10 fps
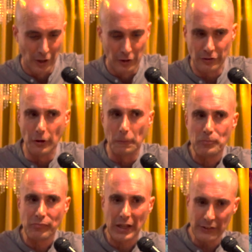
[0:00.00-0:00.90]
So
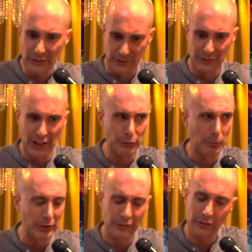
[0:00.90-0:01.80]
he's a successful
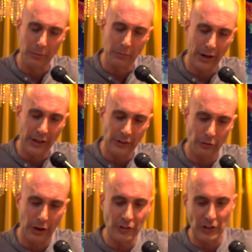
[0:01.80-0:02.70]
businessman by any
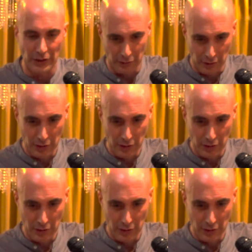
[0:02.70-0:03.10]
stretch. And